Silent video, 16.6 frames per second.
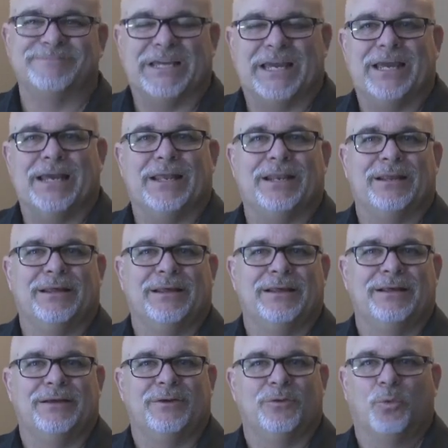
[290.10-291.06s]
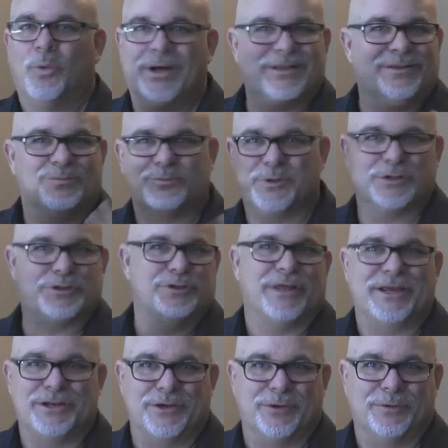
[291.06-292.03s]
and what do
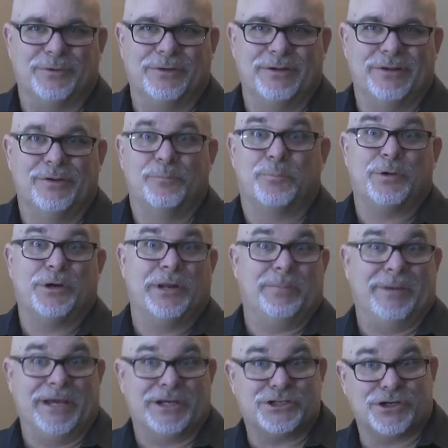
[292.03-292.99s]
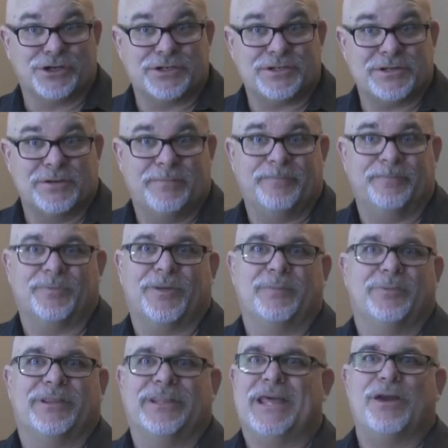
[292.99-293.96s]
they do? Pretty pictures,
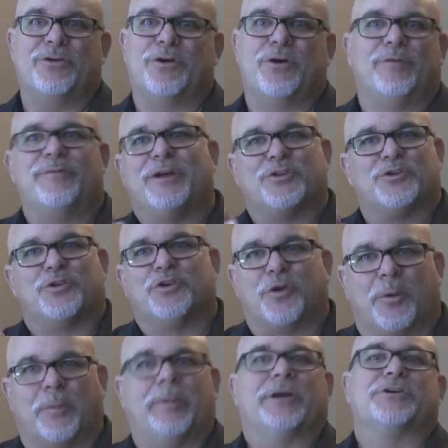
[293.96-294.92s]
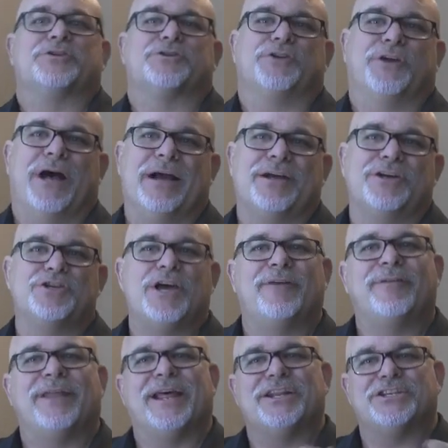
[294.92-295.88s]
but they don't know if those are your pictures or not, because you
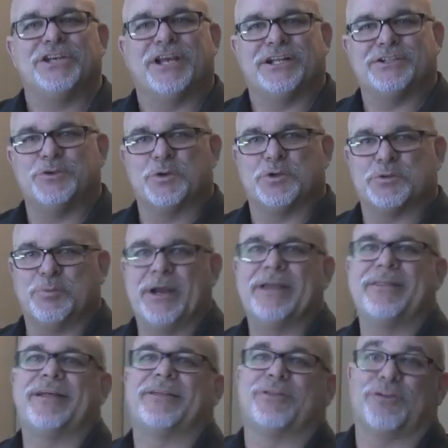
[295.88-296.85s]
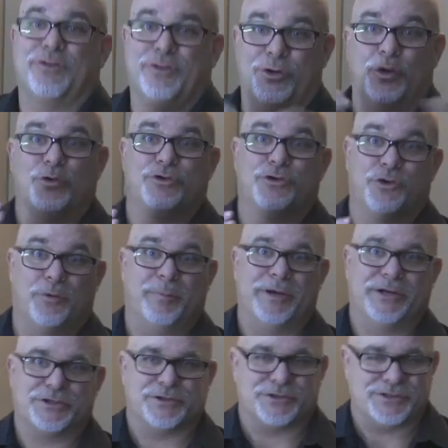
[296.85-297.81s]
haven't had a chance to explain that those are your
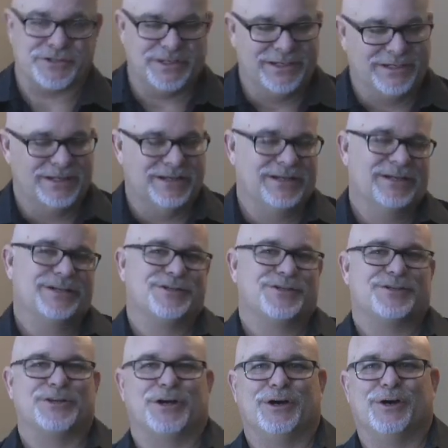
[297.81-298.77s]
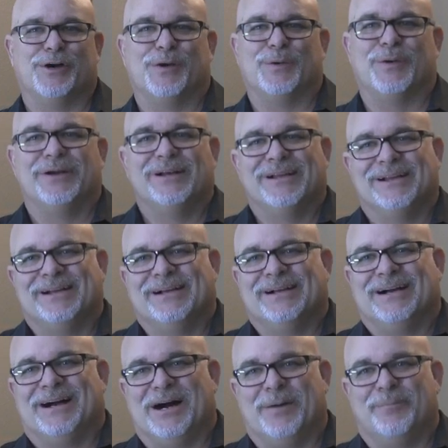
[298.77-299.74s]
pictures. So
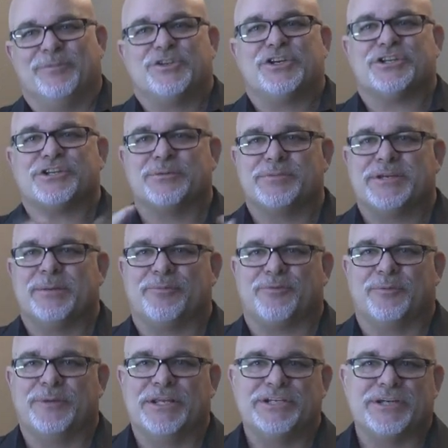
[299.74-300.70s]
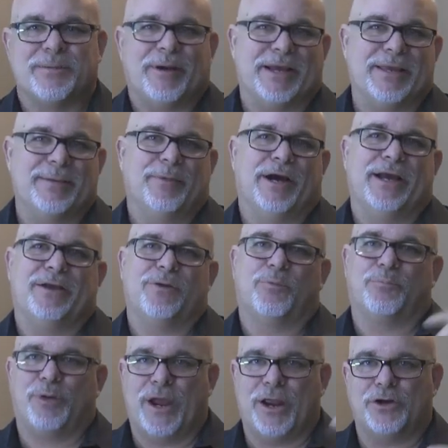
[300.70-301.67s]
just some tips from DJ Mikey
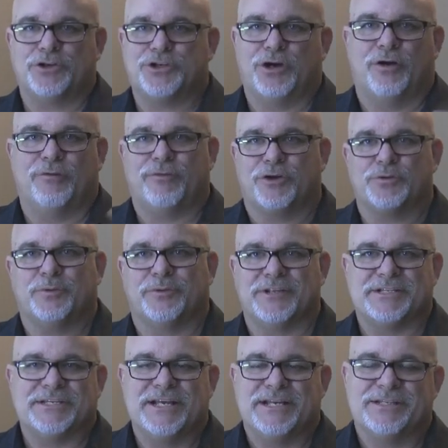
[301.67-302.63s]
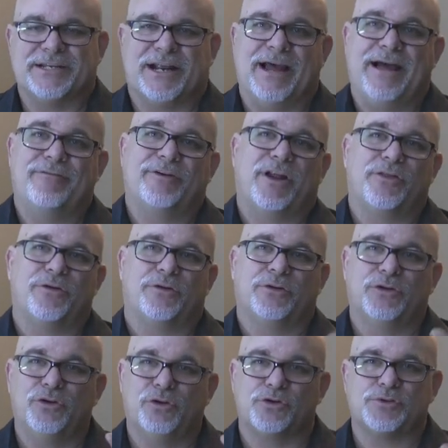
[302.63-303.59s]
Mike. Bridal show, first one of the season. I have another
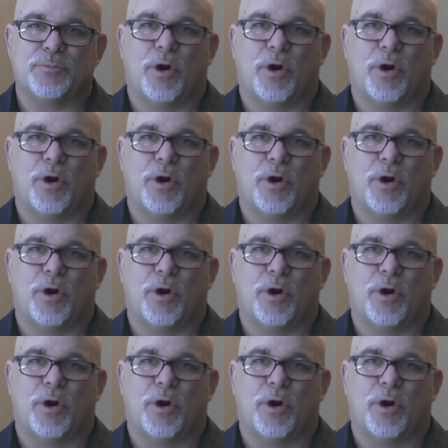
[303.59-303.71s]
little